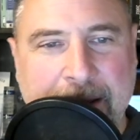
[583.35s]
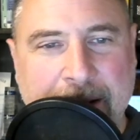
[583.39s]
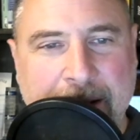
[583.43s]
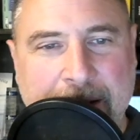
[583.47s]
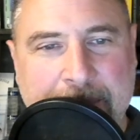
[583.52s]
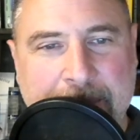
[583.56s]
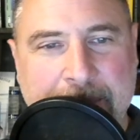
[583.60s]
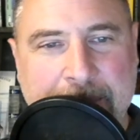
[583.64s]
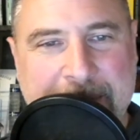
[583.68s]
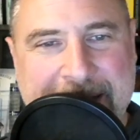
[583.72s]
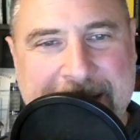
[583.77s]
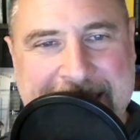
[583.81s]

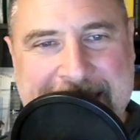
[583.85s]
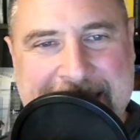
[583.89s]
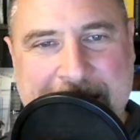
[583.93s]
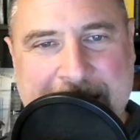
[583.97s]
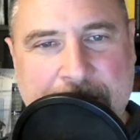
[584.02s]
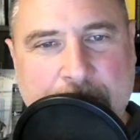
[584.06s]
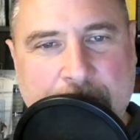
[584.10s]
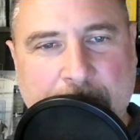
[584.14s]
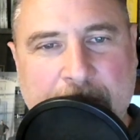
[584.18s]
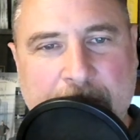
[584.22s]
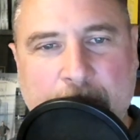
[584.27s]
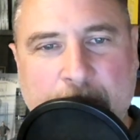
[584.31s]
But that's not the
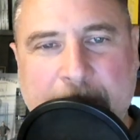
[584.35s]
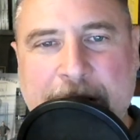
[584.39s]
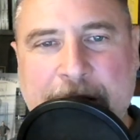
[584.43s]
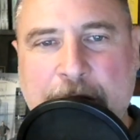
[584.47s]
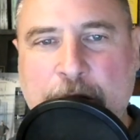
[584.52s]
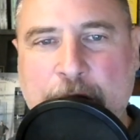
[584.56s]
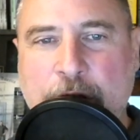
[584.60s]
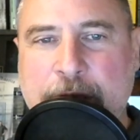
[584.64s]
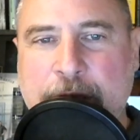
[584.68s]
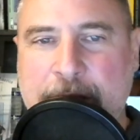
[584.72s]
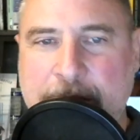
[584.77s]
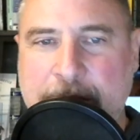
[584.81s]
right way to
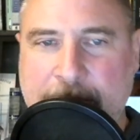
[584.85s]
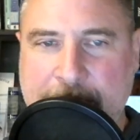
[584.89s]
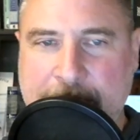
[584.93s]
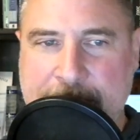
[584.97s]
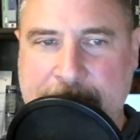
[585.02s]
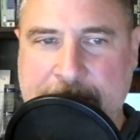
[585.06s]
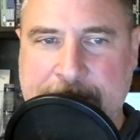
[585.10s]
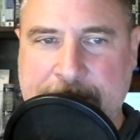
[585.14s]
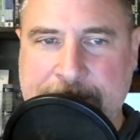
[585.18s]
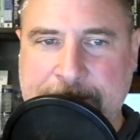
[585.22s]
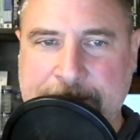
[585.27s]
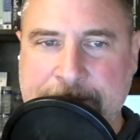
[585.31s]
look at
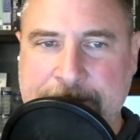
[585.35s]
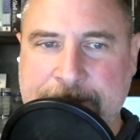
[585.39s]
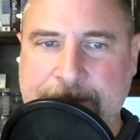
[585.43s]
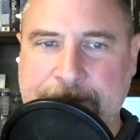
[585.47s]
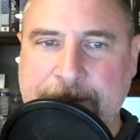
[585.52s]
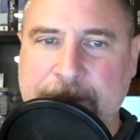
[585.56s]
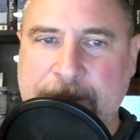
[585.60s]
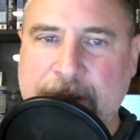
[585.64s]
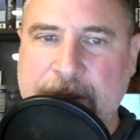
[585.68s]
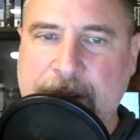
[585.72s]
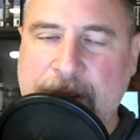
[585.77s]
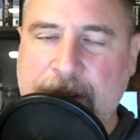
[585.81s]
things.
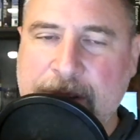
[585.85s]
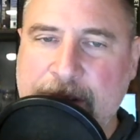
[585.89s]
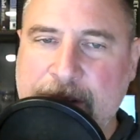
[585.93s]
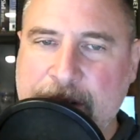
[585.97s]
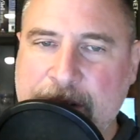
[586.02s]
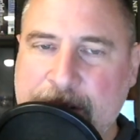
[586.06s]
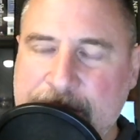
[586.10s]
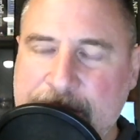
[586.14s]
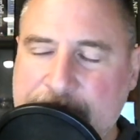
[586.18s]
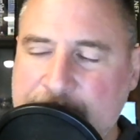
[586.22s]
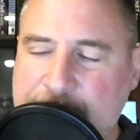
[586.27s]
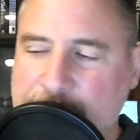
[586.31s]
You
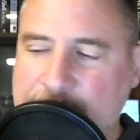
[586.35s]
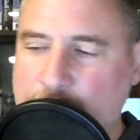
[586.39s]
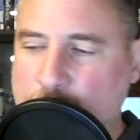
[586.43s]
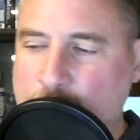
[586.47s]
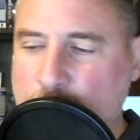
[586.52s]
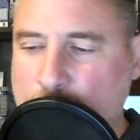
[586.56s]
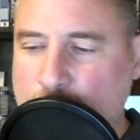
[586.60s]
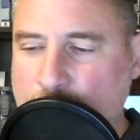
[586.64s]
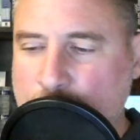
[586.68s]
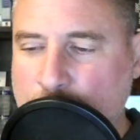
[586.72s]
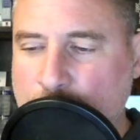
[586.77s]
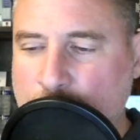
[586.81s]
see,
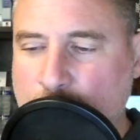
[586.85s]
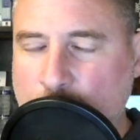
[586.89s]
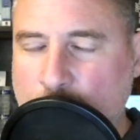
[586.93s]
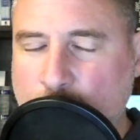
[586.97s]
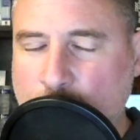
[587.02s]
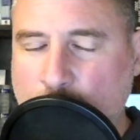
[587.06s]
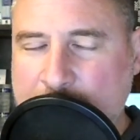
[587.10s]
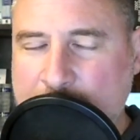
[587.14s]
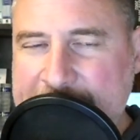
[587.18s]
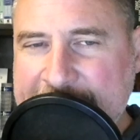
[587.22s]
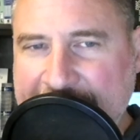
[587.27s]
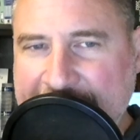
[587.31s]

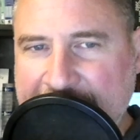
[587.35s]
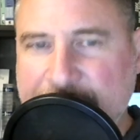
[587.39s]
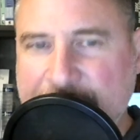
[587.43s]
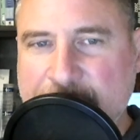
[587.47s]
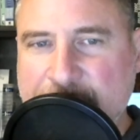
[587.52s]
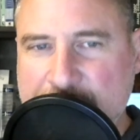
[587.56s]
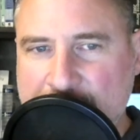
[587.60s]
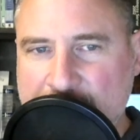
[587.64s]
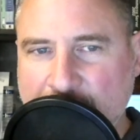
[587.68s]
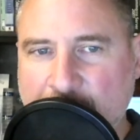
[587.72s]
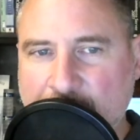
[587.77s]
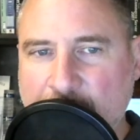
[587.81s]
we have a
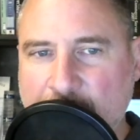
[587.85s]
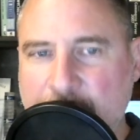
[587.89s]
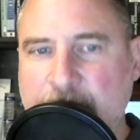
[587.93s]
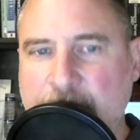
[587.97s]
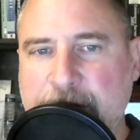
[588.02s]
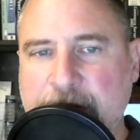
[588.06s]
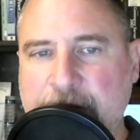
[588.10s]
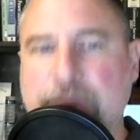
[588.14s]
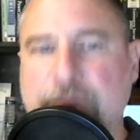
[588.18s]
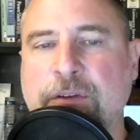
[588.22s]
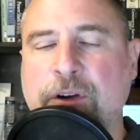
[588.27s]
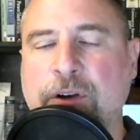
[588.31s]
lot of
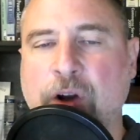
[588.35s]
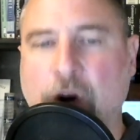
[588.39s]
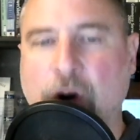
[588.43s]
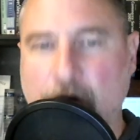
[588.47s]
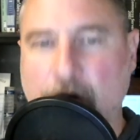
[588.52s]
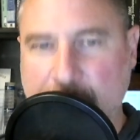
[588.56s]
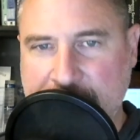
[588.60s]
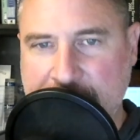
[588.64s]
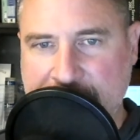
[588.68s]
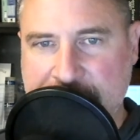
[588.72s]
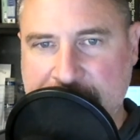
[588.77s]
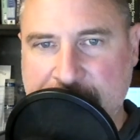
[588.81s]
different
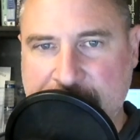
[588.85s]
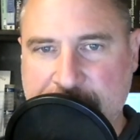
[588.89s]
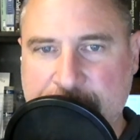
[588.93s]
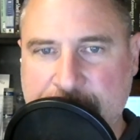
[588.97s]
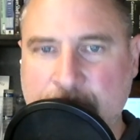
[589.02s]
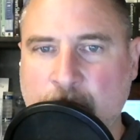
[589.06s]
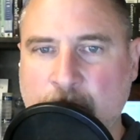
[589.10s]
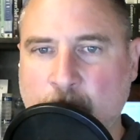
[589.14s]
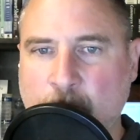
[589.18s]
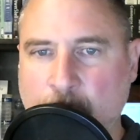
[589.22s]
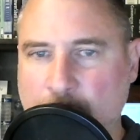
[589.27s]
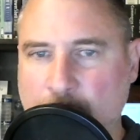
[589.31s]
audiences in the
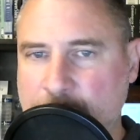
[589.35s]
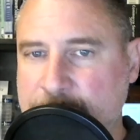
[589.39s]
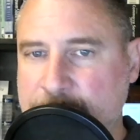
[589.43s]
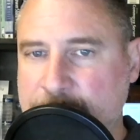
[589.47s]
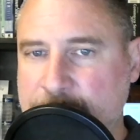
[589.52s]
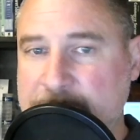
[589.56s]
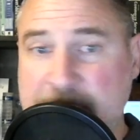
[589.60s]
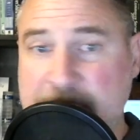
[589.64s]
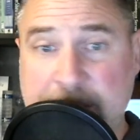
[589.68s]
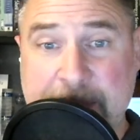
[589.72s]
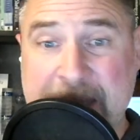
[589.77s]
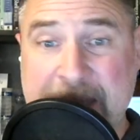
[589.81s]
world. They
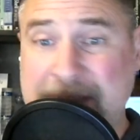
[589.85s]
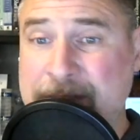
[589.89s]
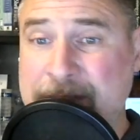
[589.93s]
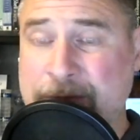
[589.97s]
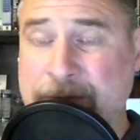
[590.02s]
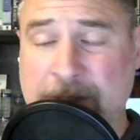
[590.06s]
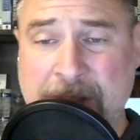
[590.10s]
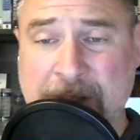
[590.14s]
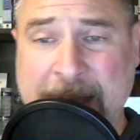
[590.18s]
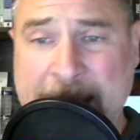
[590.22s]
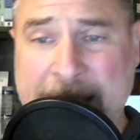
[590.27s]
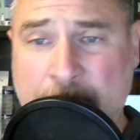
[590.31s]
speak different
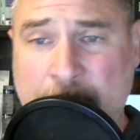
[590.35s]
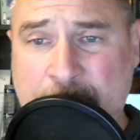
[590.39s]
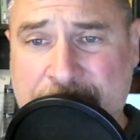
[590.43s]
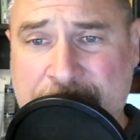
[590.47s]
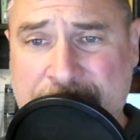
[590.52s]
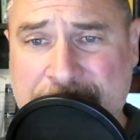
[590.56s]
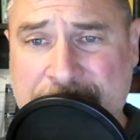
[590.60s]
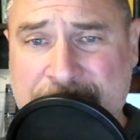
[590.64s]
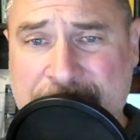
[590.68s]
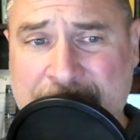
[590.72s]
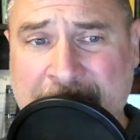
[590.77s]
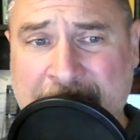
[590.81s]

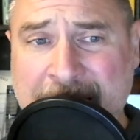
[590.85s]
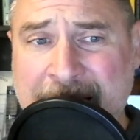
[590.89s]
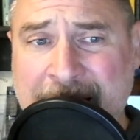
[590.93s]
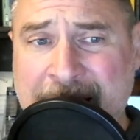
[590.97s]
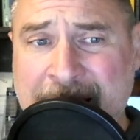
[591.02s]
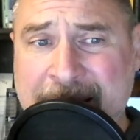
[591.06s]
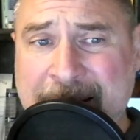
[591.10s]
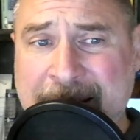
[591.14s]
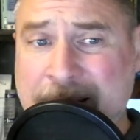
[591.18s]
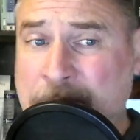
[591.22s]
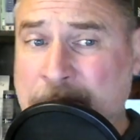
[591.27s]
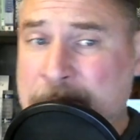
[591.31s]
languages,
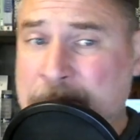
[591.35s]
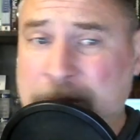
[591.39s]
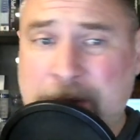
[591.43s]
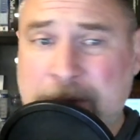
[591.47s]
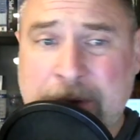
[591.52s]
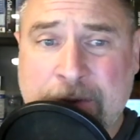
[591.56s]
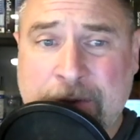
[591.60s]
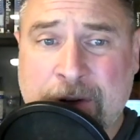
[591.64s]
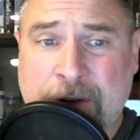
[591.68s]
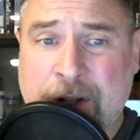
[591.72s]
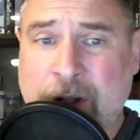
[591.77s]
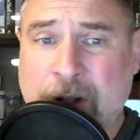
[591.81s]
they come from
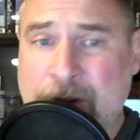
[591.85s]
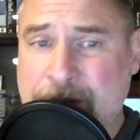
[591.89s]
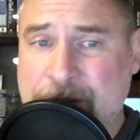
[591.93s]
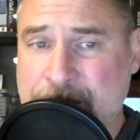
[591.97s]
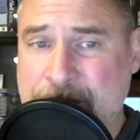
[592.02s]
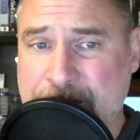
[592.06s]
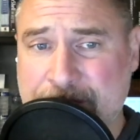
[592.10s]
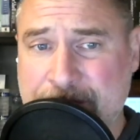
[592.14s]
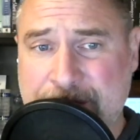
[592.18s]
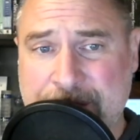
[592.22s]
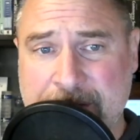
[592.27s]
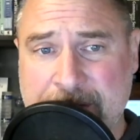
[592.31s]
different
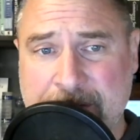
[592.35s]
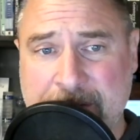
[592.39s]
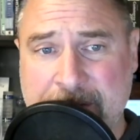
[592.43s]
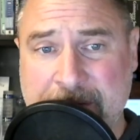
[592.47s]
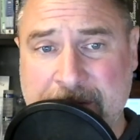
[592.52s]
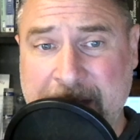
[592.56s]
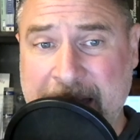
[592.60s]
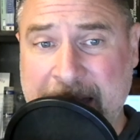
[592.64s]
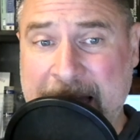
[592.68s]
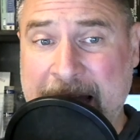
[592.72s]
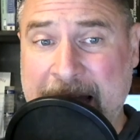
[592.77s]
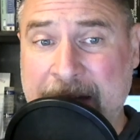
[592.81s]
cultures,
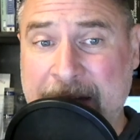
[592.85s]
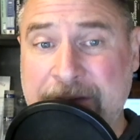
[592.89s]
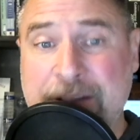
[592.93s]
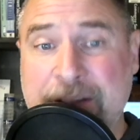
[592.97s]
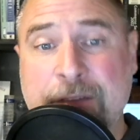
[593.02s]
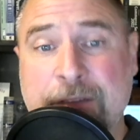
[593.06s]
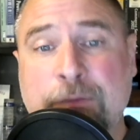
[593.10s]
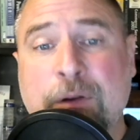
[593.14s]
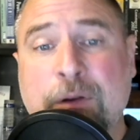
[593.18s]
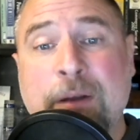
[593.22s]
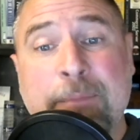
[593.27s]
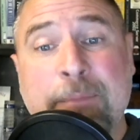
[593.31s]
they have
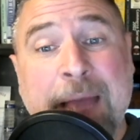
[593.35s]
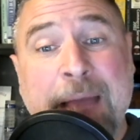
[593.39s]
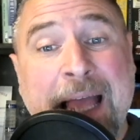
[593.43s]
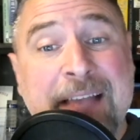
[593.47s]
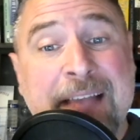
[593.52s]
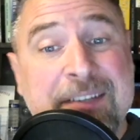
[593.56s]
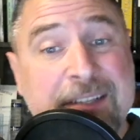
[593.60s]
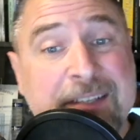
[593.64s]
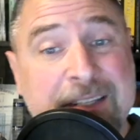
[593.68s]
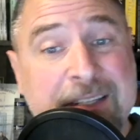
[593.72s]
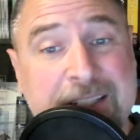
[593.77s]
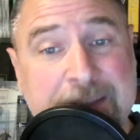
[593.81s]
different
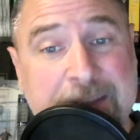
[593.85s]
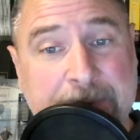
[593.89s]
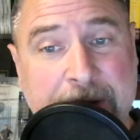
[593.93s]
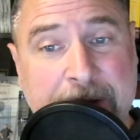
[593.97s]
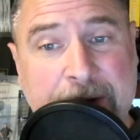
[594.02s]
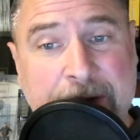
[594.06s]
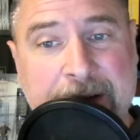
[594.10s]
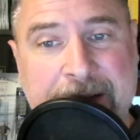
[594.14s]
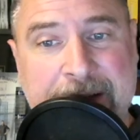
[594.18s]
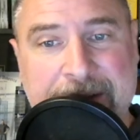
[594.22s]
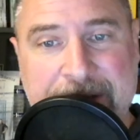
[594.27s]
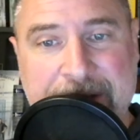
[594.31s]
past
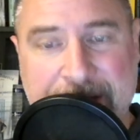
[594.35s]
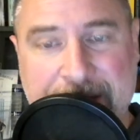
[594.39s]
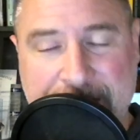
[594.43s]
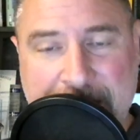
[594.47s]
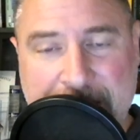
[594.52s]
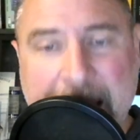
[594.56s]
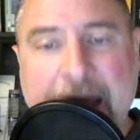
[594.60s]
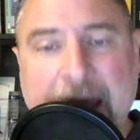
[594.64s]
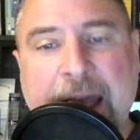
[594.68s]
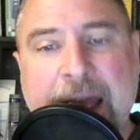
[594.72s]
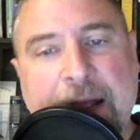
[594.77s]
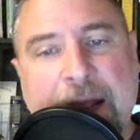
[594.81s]
experiences,
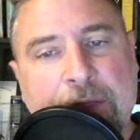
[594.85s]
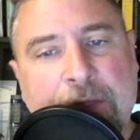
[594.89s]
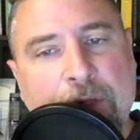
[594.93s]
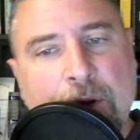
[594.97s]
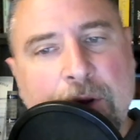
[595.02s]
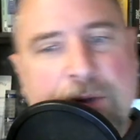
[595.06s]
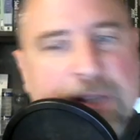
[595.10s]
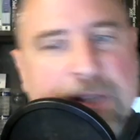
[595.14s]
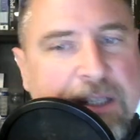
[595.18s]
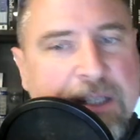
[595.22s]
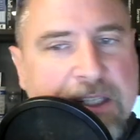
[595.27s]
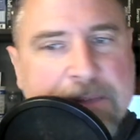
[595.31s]
and
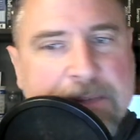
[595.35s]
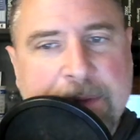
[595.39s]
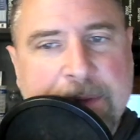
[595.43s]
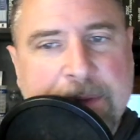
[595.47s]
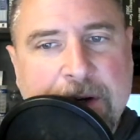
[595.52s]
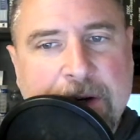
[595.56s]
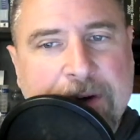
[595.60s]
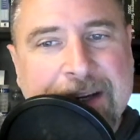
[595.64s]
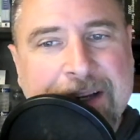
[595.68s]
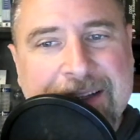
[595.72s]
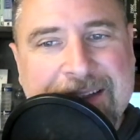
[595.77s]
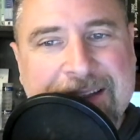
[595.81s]
those
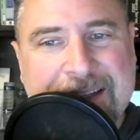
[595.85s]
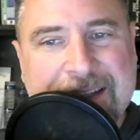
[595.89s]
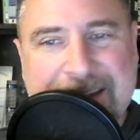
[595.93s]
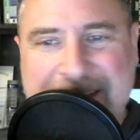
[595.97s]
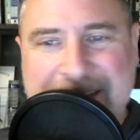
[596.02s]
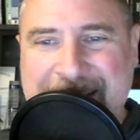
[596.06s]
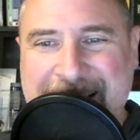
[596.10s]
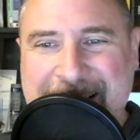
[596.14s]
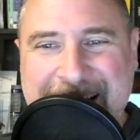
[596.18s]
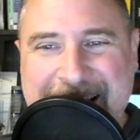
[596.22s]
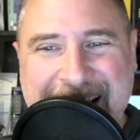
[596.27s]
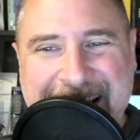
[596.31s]
experiences
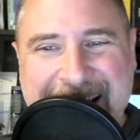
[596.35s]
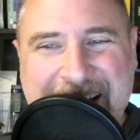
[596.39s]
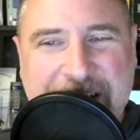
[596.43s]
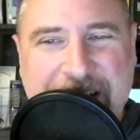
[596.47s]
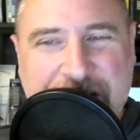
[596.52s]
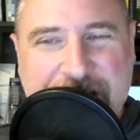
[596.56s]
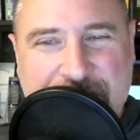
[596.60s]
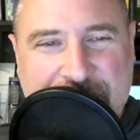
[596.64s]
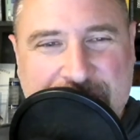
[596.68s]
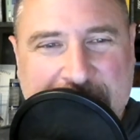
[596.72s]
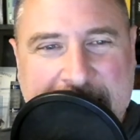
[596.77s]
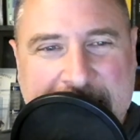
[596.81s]
kind of
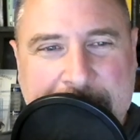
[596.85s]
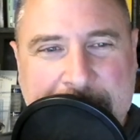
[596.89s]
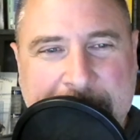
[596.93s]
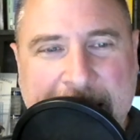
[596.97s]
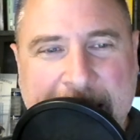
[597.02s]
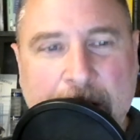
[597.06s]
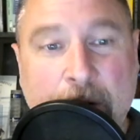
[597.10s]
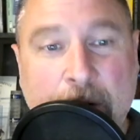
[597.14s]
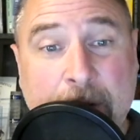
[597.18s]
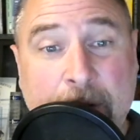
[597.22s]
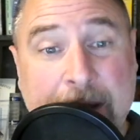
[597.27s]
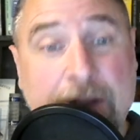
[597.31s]
shape how
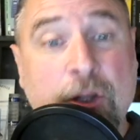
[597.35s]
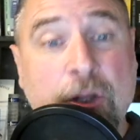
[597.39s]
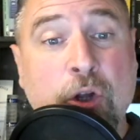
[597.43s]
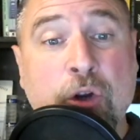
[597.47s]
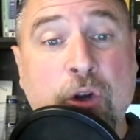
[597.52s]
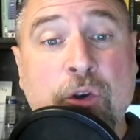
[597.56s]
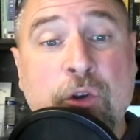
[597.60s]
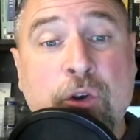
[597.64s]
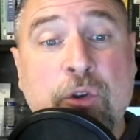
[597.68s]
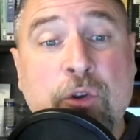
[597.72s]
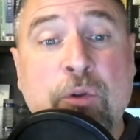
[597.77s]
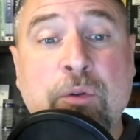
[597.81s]
they
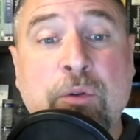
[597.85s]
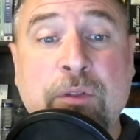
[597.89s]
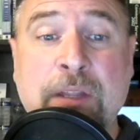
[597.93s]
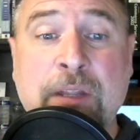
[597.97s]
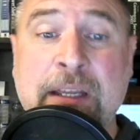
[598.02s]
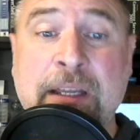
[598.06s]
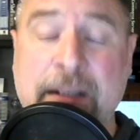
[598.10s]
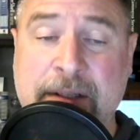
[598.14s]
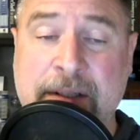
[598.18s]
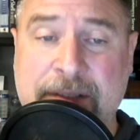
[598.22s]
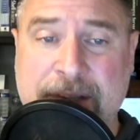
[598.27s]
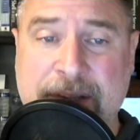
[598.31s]
learn new
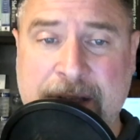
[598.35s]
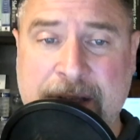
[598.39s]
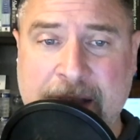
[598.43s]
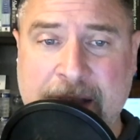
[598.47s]
things.